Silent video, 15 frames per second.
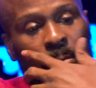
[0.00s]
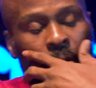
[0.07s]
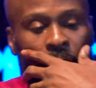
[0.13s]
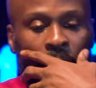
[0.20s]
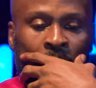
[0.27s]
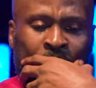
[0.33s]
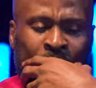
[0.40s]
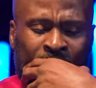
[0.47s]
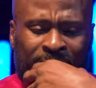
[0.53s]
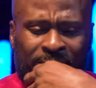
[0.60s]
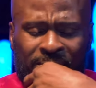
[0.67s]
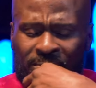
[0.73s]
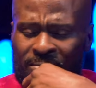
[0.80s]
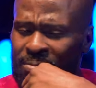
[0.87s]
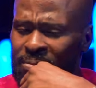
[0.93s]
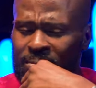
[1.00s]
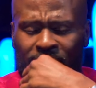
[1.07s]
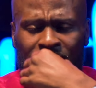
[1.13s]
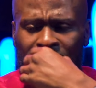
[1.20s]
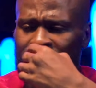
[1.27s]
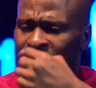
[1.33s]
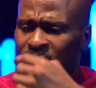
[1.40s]
but
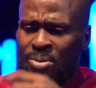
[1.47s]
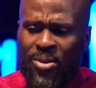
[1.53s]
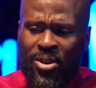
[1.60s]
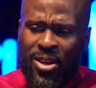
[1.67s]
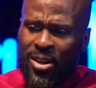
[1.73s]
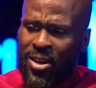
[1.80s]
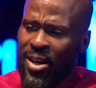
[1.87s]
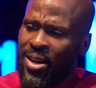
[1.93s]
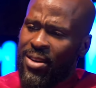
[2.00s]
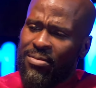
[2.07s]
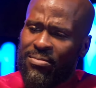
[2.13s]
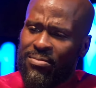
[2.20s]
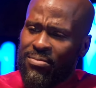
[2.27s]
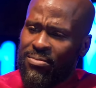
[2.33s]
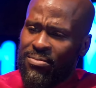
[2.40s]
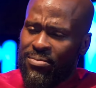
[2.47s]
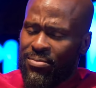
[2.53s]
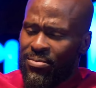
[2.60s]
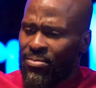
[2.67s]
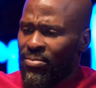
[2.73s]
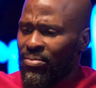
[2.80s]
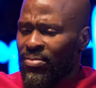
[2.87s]
they don't want to hear that.
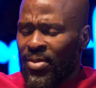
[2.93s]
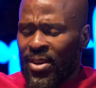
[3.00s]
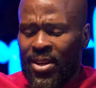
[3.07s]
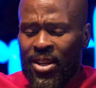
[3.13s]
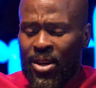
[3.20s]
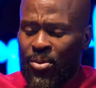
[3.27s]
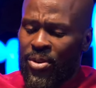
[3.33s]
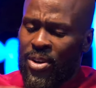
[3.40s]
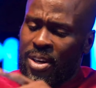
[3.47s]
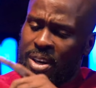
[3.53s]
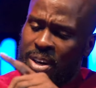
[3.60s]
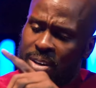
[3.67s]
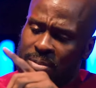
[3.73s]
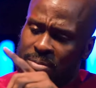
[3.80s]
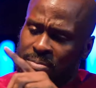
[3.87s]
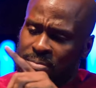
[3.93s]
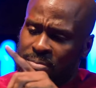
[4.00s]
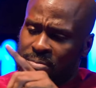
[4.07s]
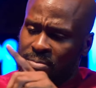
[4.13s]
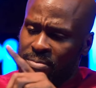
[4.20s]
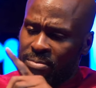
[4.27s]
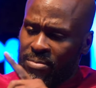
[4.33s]
They want to hear,
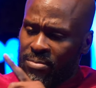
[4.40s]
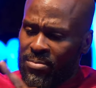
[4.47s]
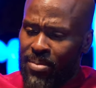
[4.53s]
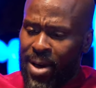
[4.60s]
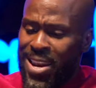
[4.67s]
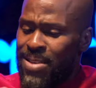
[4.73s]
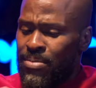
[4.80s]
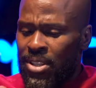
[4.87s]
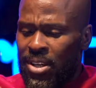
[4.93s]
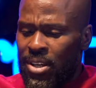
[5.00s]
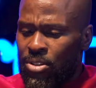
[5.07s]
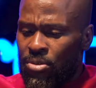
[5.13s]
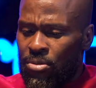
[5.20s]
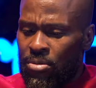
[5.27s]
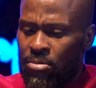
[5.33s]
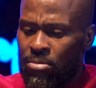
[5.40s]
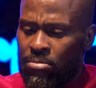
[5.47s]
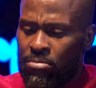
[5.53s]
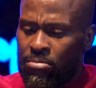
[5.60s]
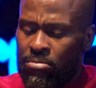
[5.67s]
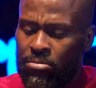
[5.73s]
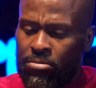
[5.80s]
my name is Ikechukwu.
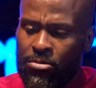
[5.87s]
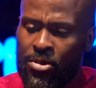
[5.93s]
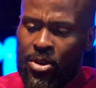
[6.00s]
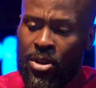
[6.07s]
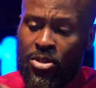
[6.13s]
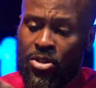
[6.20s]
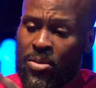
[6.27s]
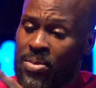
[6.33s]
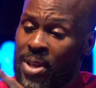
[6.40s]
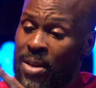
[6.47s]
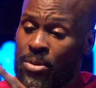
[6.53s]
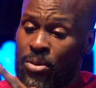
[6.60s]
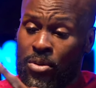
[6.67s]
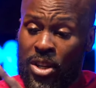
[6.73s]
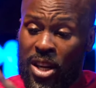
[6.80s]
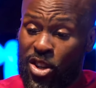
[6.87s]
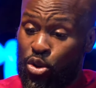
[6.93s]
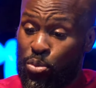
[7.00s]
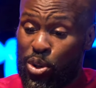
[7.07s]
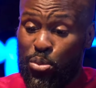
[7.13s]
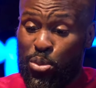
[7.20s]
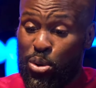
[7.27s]
Sometimes they want to hear
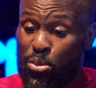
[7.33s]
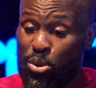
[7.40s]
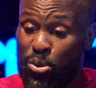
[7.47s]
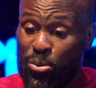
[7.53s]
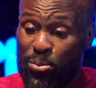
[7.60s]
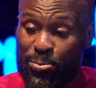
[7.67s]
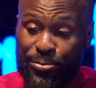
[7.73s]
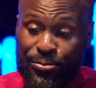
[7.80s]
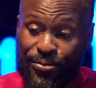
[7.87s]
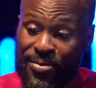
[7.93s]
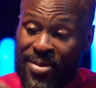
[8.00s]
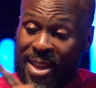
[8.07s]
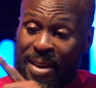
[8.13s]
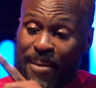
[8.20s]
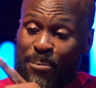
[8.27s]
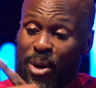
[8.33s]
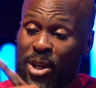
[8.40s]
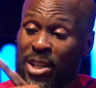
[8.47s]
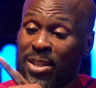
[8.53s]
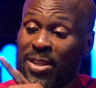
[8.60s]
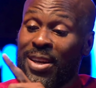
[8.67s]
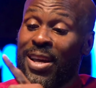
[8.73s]
Shubidubidubidu,
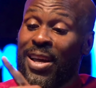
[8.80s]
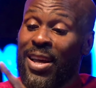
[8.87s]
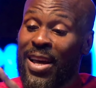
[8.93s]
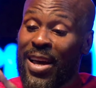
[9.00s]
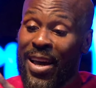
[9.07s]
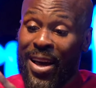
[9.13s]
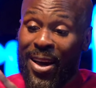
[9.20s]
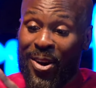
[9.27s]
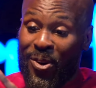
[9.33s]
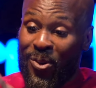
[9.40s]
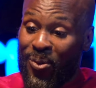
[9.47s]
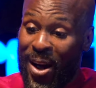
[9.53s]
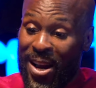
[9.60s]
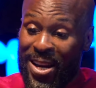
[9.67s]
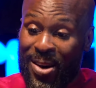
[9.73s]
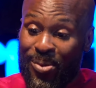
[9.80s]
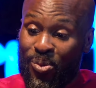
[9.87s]
but it's Wind